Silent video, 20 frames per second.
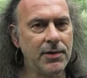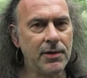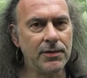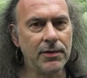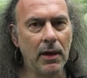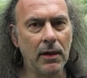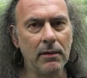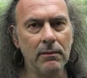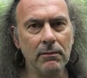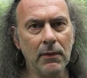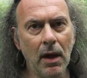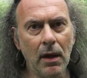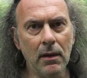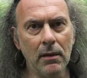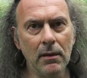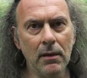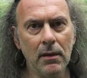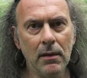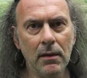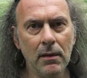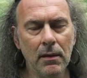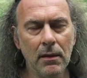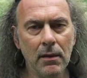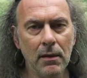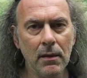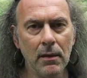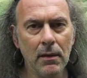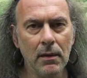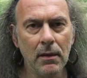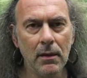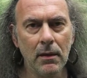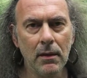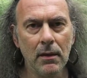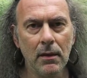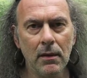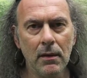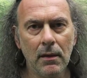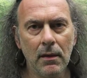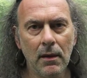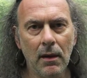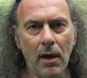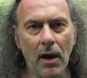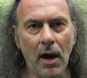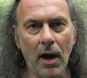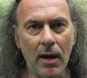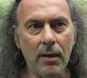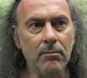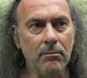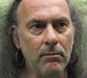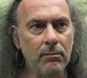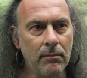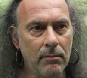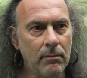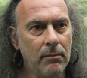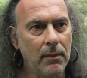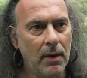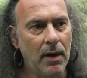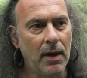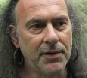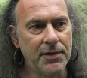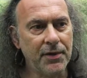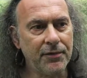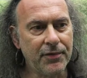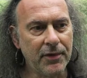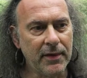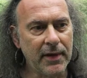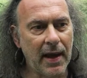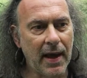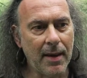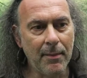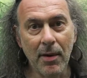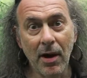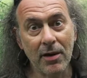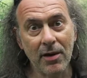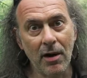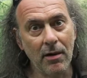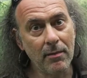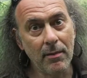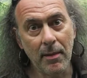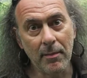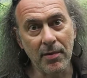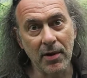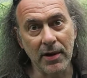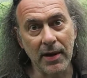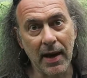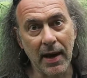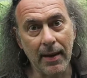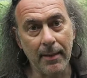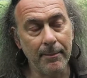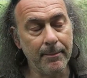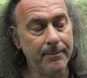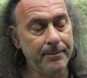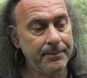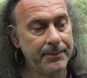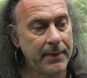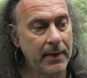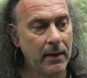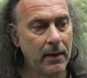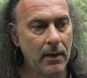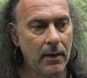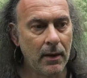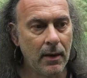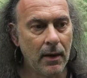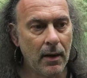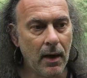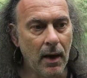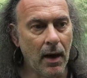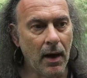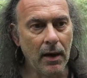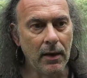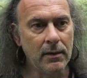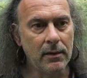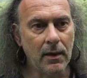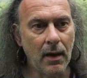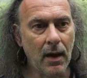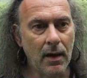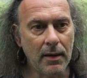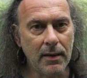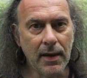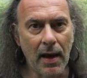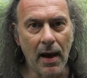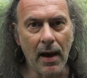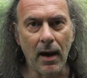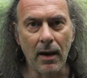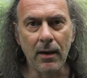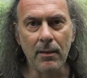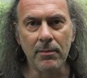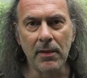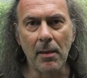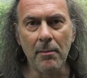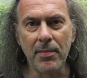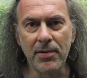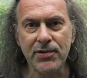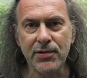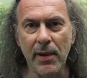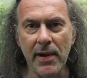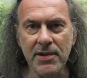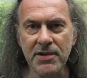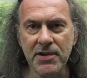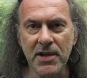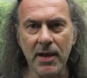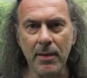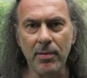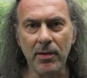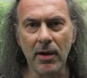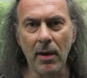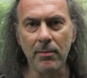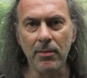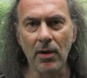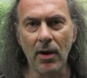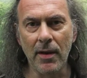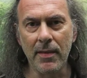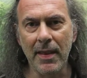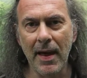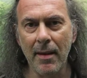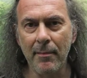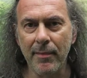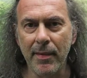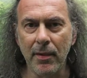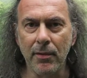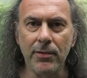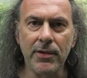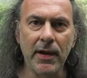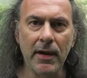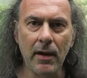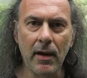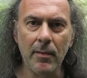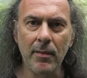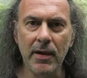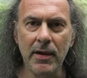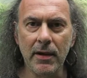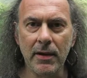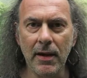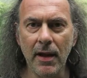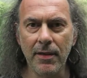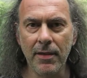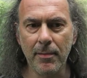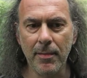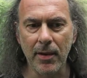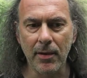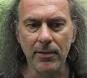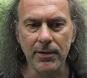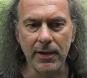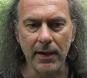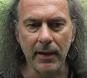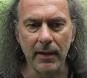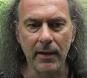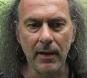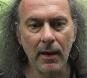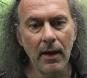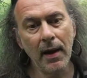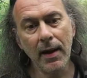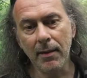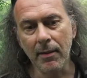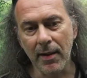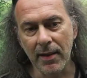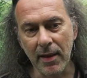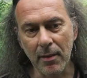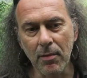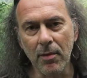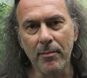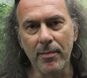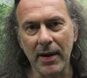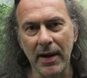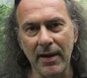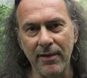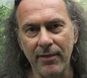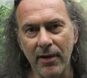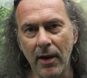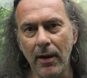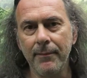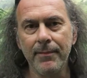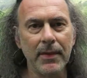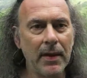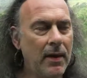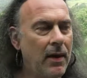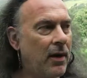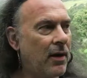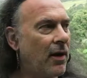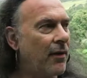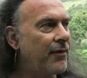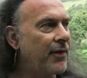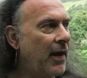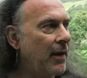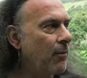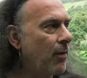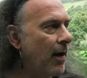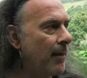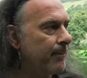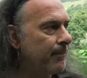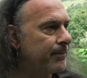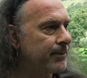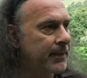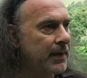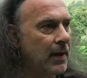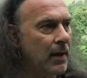She's like, "No, I'm a different name, I can't remember her name. And yeah, I'm number 20, but I'm not in that building, I'm in another building." Anyway, they wouldn't believe her and off they went.